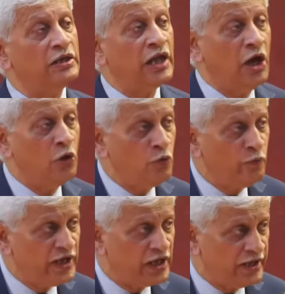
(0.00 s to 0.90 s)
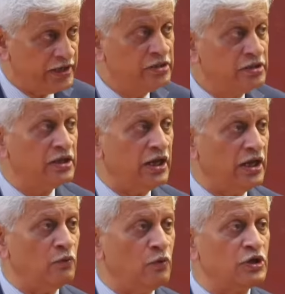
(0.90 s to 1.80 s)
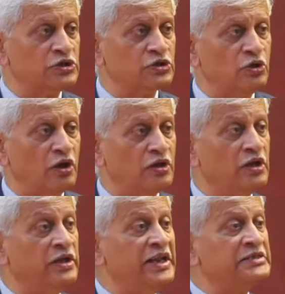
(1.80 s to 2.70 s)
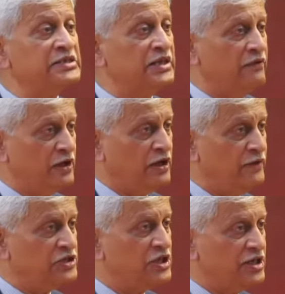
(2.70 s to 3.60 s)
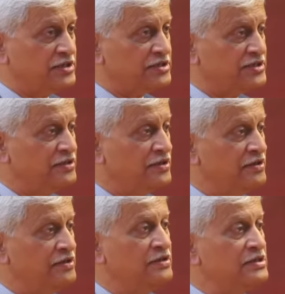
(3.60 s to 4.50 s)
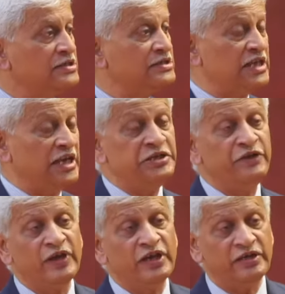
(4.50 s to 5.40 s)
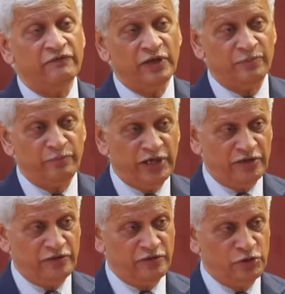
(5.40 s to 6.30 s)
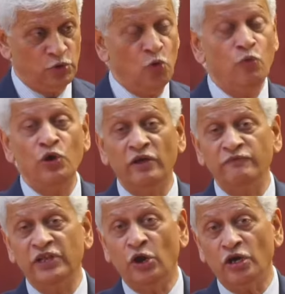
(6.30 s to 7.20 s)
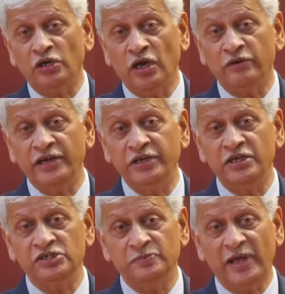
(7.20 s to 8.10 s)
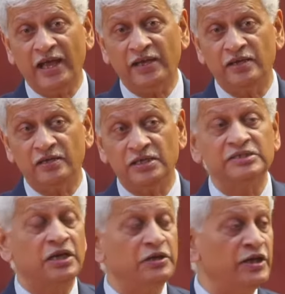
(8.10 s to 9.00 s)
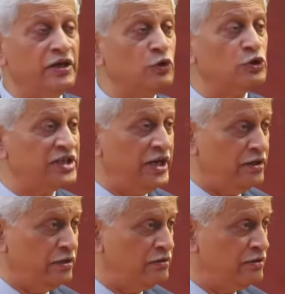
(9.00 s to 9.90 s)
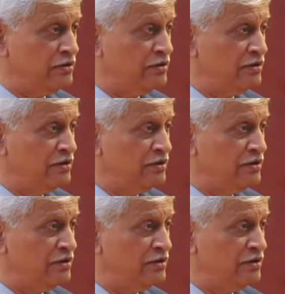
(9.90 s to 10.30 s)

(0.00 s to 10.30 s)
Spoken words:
And now we are entering what is called the next level, which is scientific development. Who would have thought 100 years back that this country would send